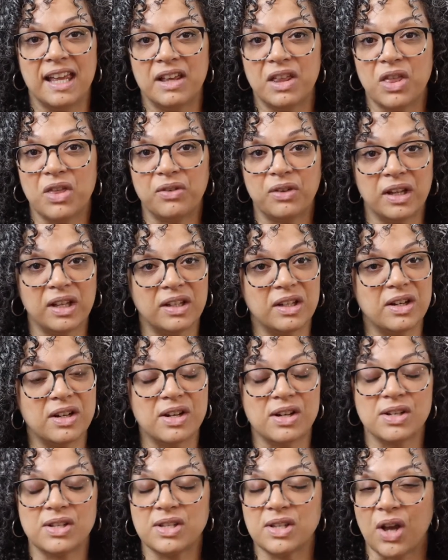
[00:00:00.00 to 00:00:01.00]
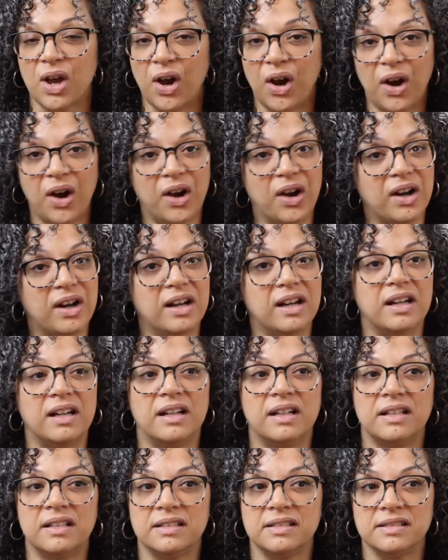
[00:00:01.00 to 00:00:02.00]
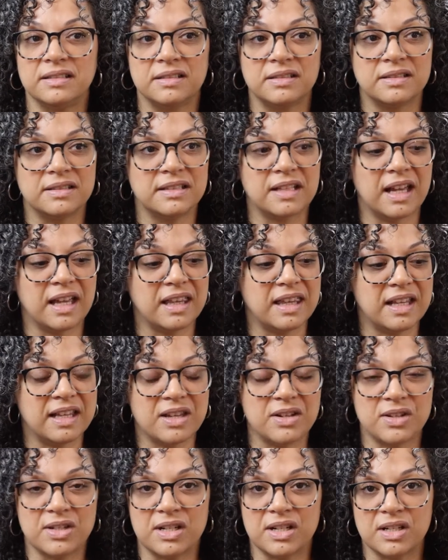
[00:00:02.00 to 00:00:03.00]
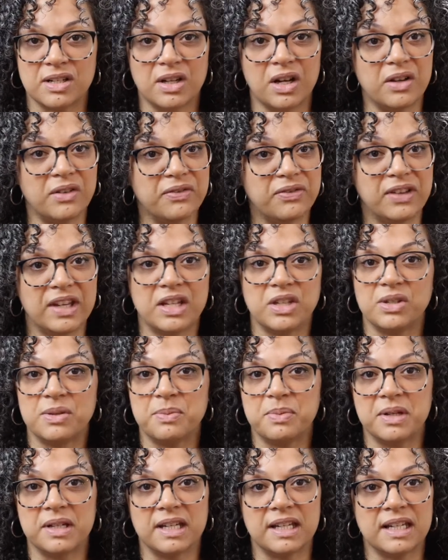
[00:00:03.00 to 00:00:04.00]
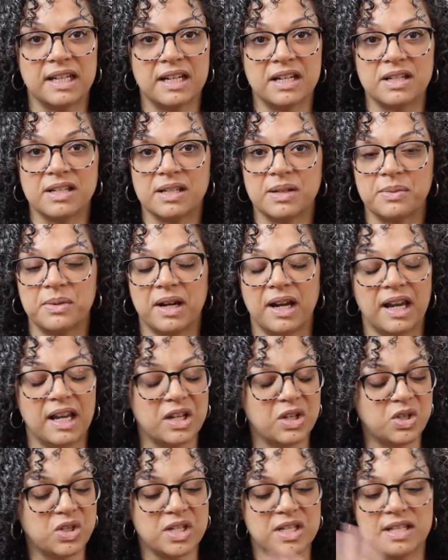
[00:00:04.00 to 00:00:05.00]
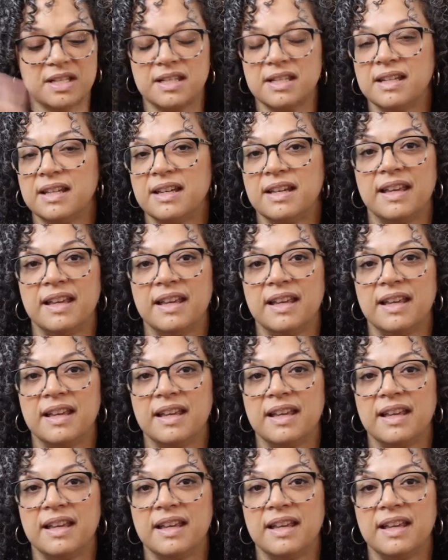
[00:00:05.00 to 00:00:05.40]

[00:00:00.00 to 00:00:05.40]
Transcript: thrillers, horror. I think there's an adult fiction book in here somewhere. It's just,